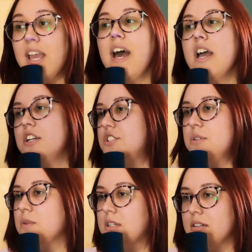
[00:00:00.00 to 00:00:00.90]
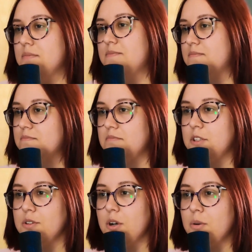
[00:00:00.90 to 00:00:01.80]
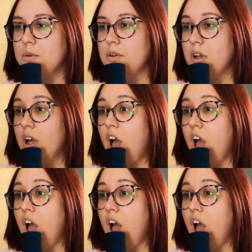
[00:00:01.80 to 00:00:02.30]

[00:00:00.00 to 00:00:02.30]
Yeah, she will, you know.